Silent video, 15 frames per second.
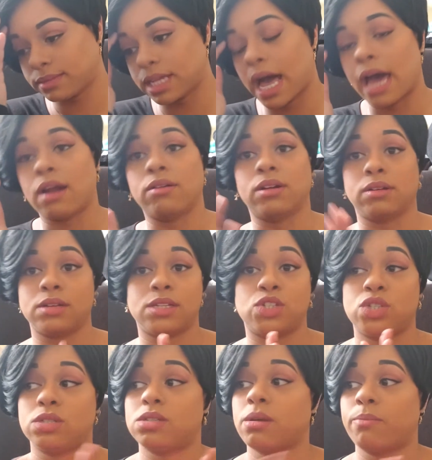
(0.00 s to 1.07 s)
I don't know.
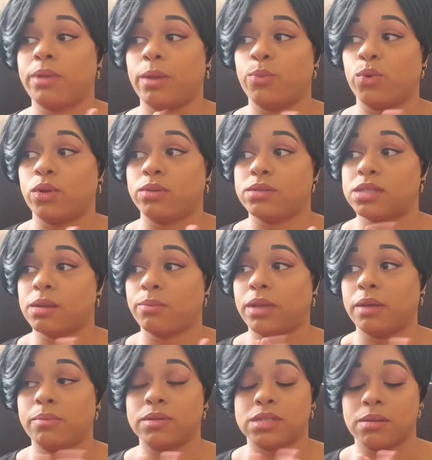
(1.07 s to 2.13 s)
It's some people.
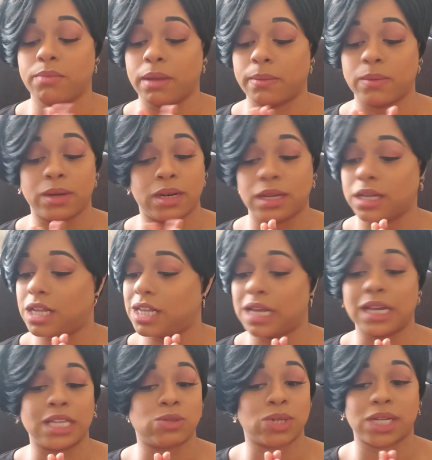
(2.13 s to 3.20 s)
It
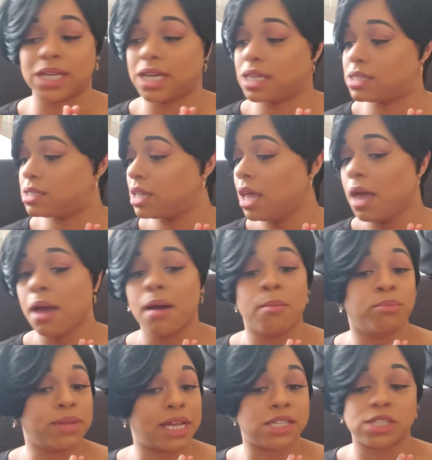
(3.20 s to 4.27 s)
is what it is.
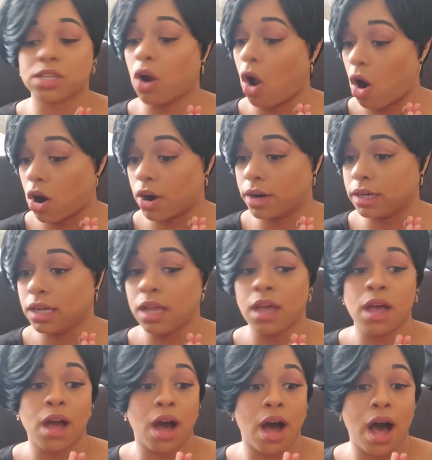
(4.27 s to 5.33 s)
Bless their heart.
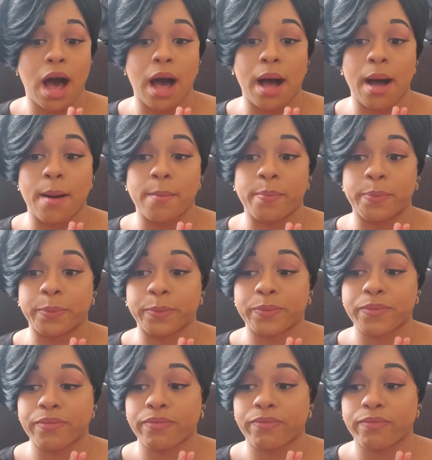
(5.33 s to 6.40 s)
I
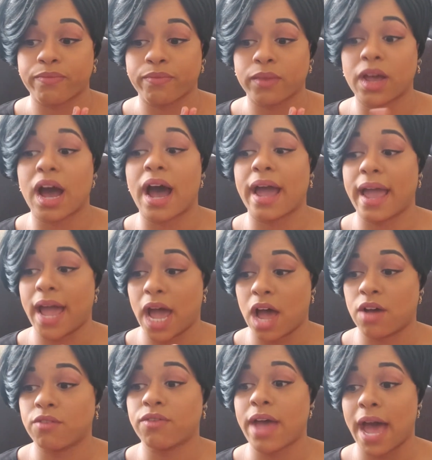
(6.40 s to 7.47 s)

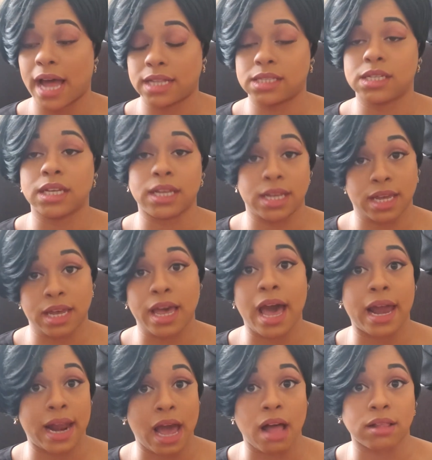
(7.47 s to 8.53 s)
have had to get
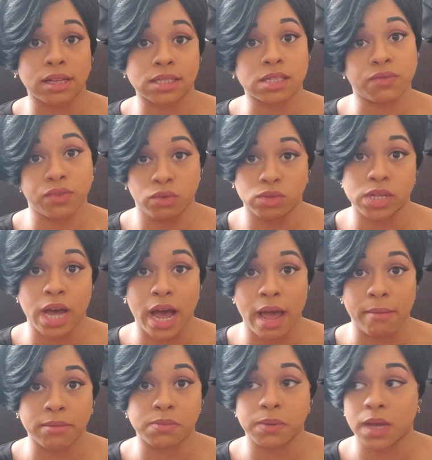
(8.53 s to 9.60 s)
at Alice a few
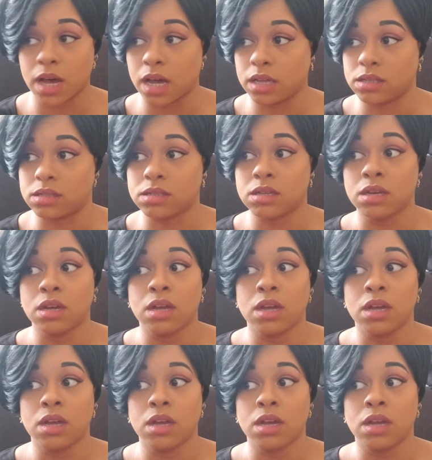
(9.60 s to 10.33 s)
times because